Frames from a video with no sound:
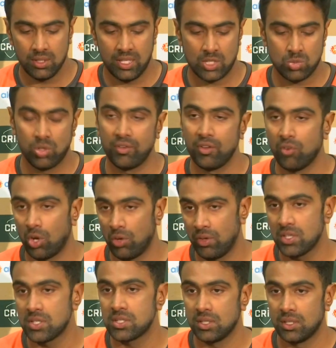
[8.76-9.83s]
that's what we've
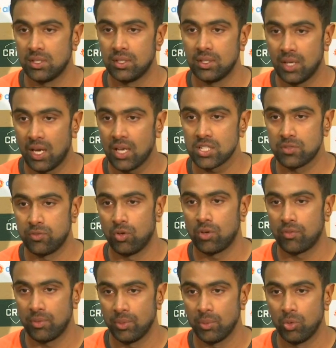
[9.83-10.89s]
always uh, asked for
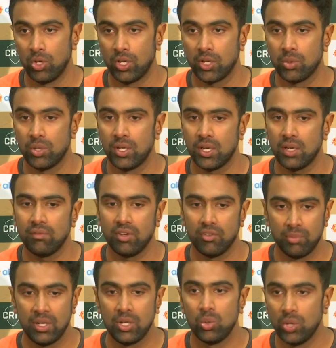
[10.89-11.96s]
from the bowling unit, and we've
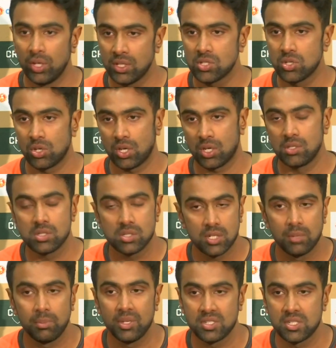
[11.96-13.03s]
been doing this on a
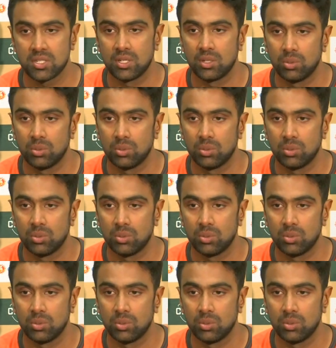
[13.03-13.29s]
consistent basis